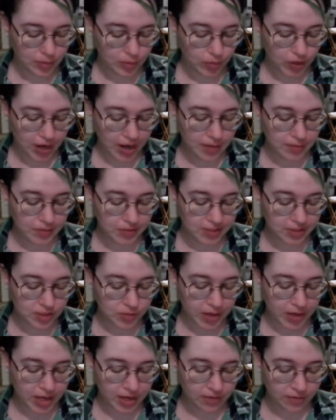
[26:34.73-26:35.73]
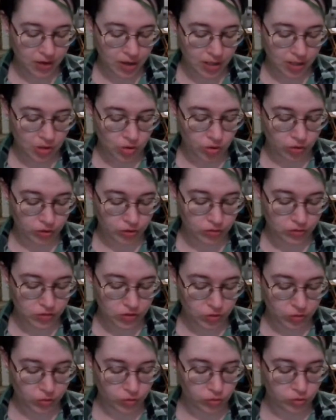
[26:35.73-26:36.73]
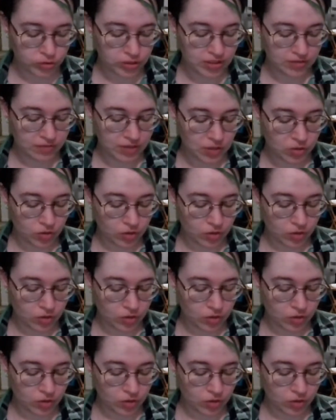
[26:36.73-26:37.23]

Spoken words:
Perhaps in spite of all orders, the cruelty of the